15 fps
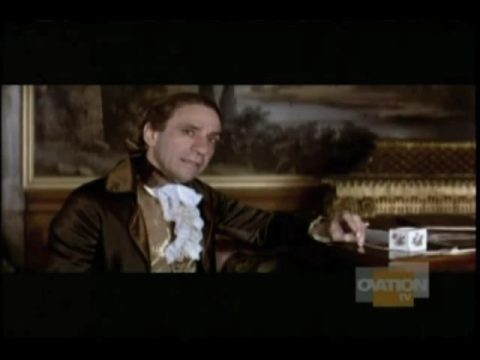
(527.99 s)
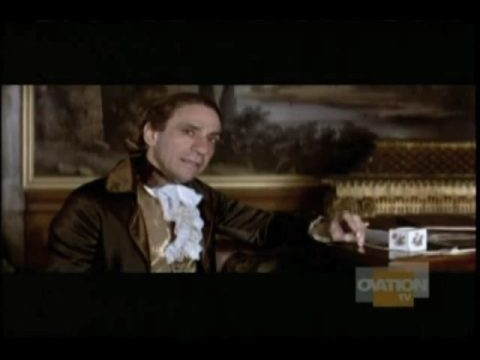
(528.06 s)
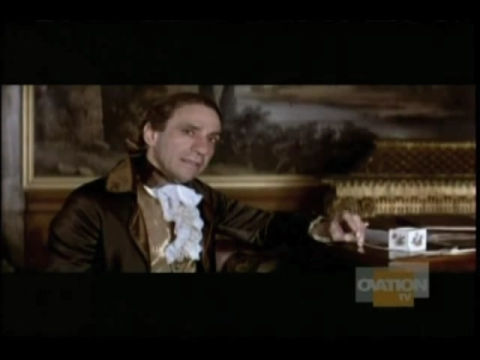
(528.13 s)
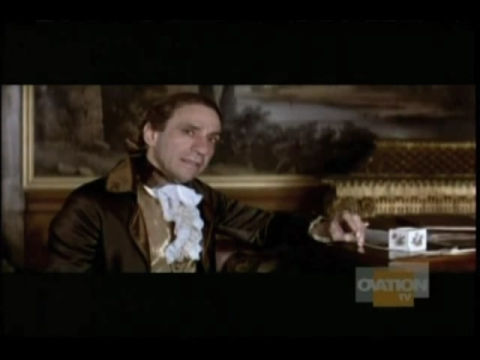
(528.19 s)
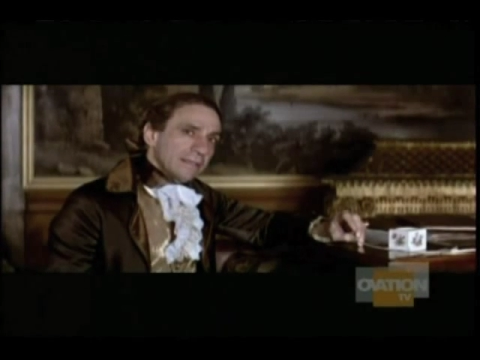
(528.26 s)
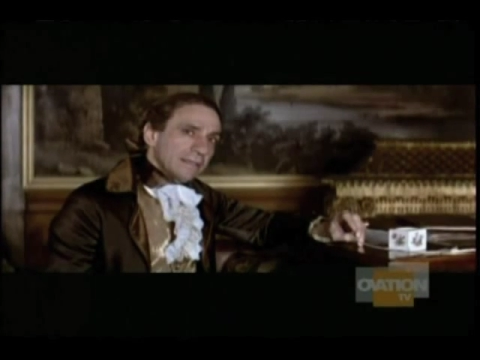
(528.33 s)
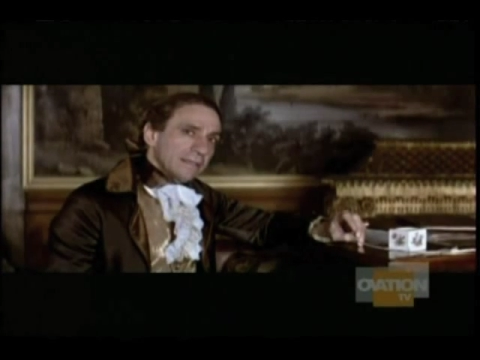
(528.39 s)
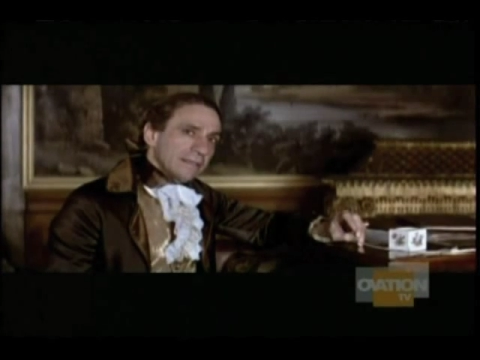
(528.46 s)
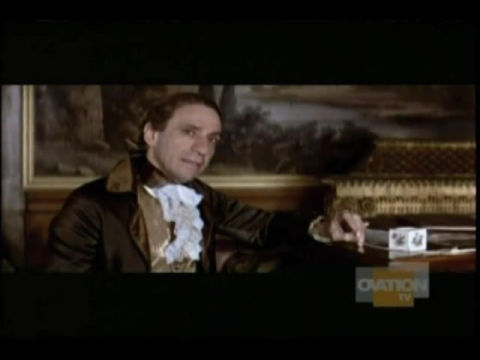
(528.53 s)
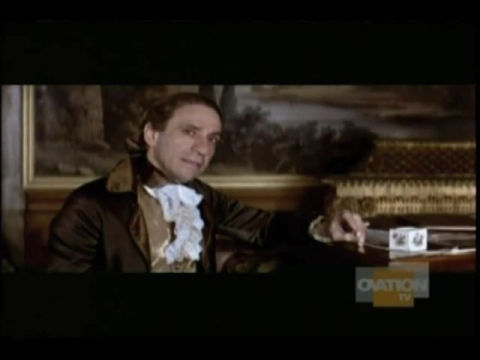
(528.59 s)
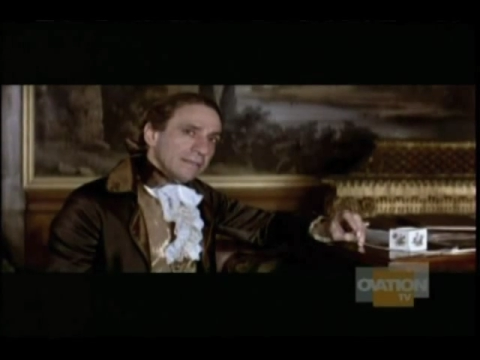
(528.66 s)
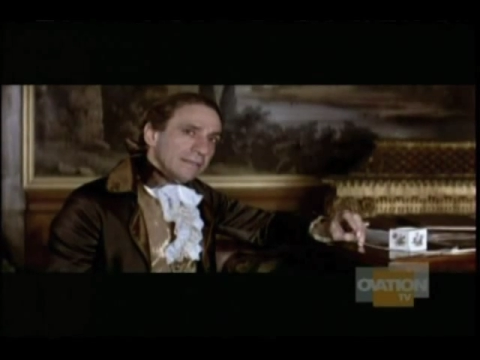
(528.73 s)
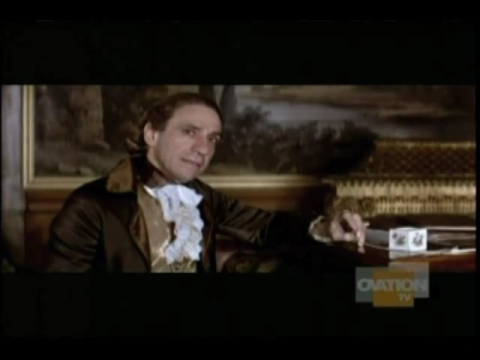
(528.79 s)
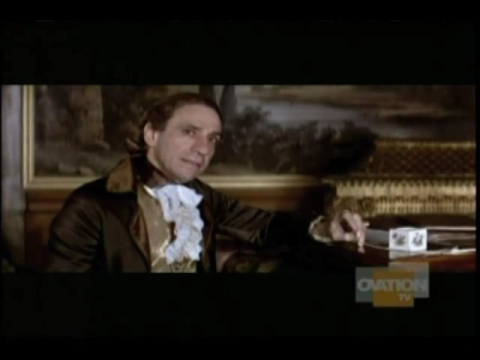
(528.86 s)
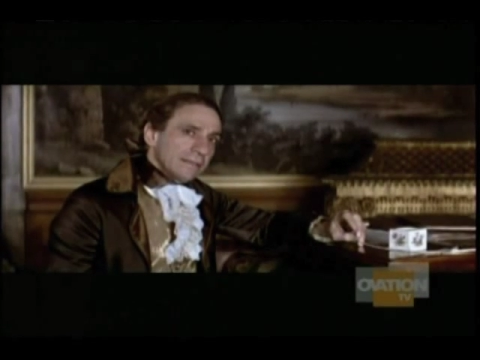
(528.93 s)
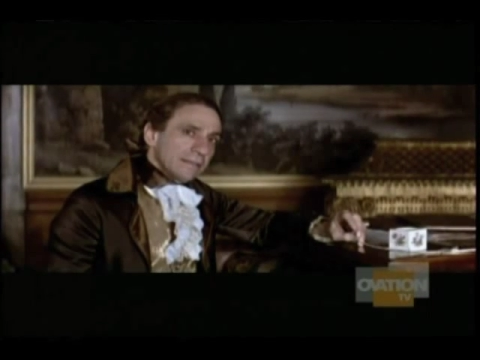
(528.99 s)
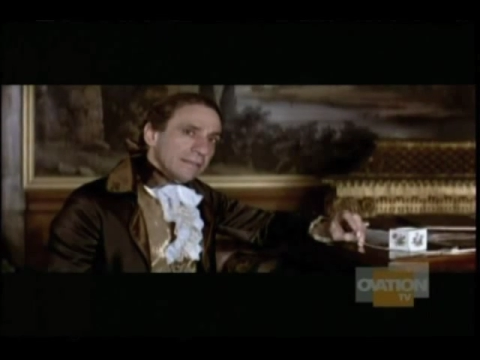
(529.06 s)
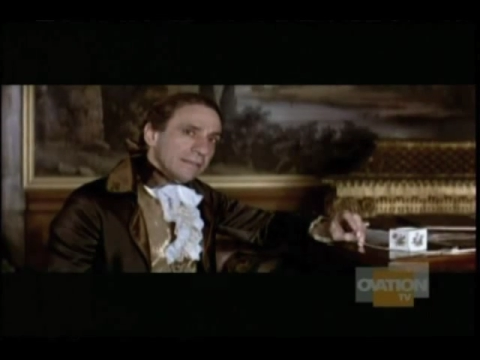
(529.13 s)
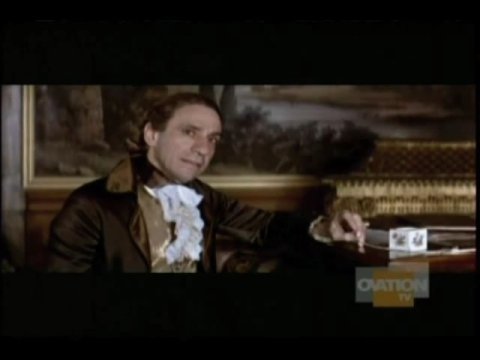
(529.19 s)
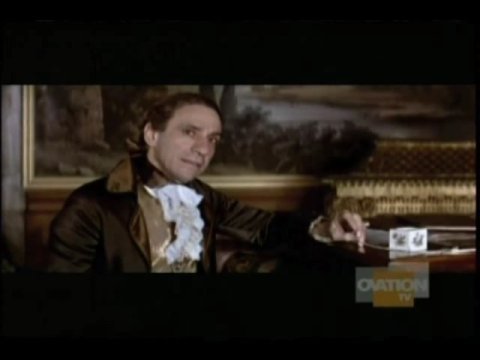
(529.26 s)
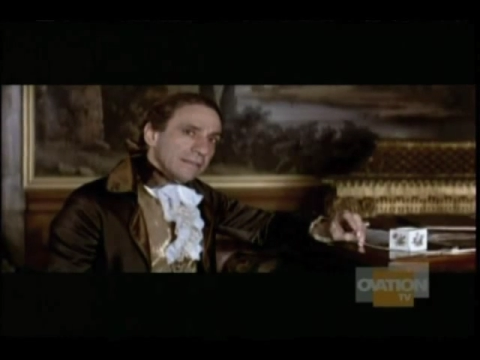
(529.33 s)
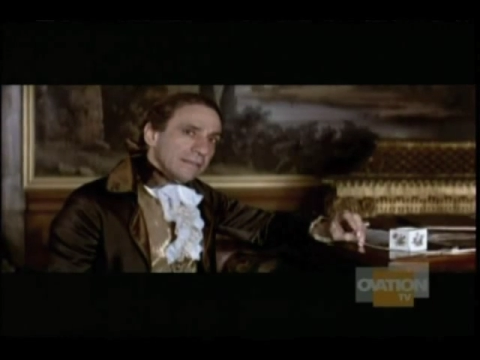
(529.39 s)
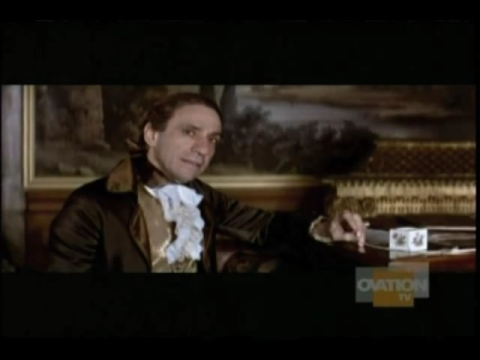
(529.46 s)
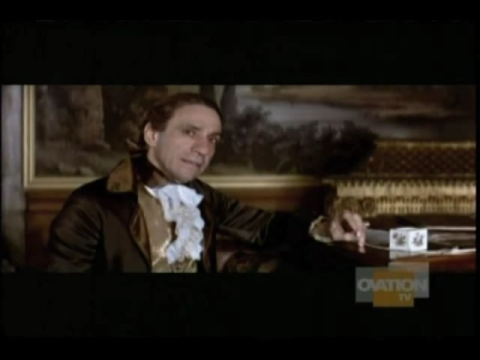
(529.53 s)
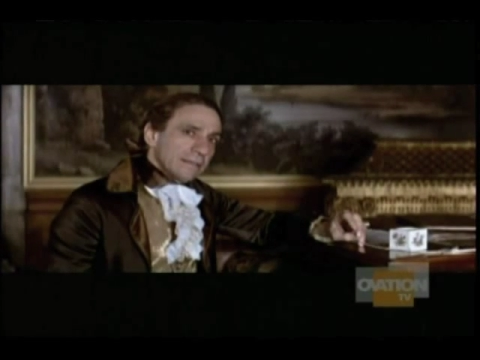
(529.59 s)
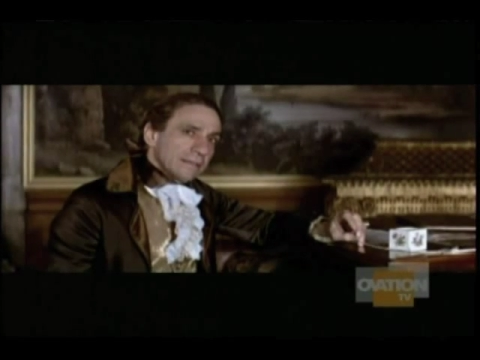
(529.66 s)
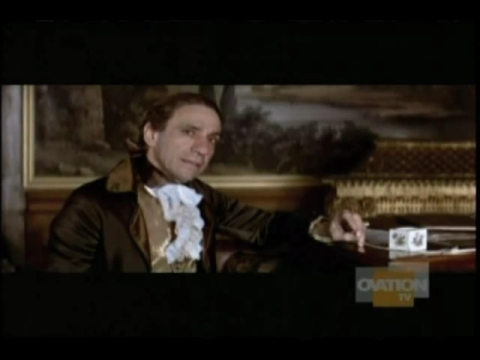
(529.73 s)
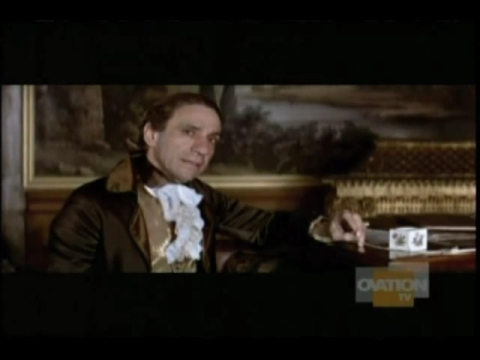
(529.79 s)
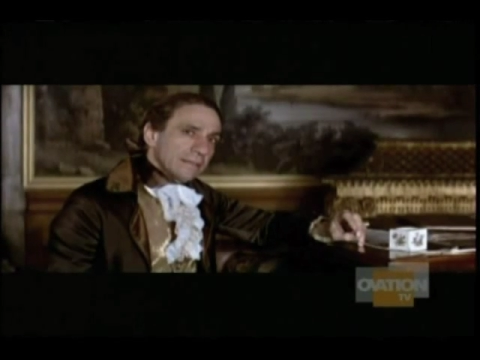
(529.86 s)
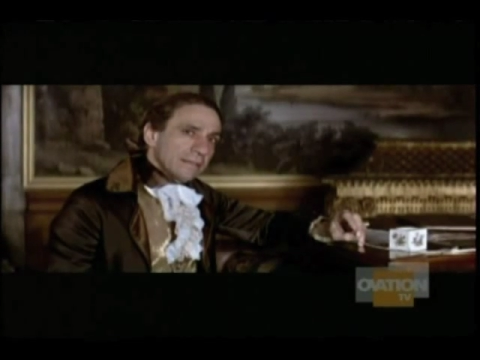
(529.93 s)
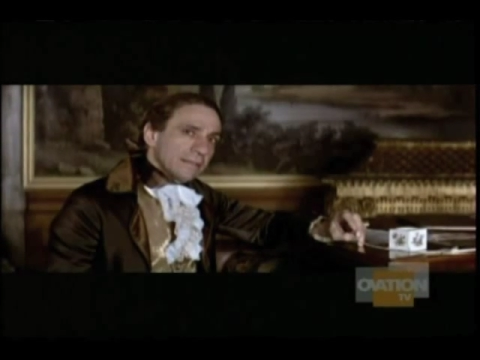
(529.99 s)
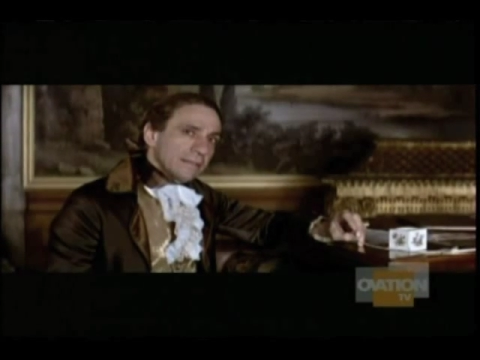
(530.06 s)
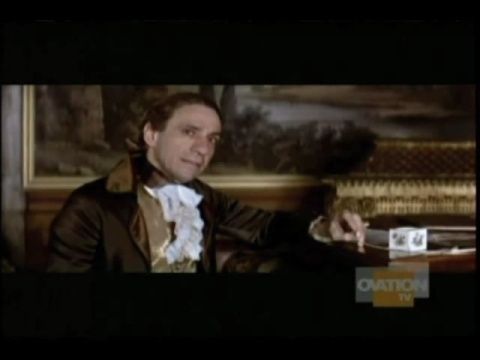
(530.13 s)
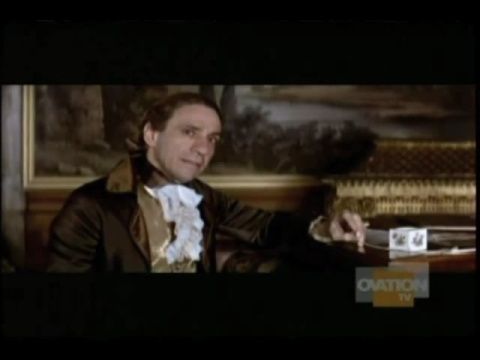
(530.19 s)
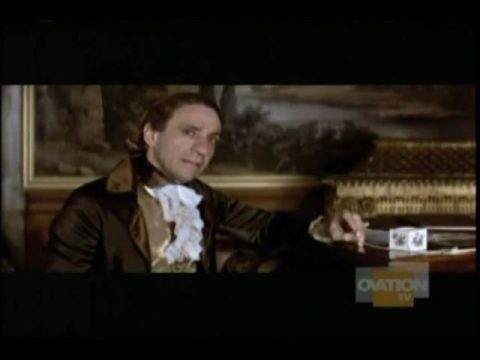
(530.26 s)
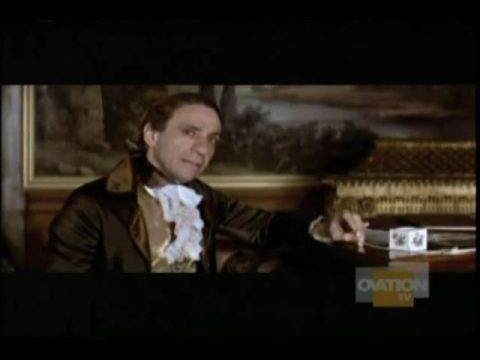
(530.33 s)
(no one is talking)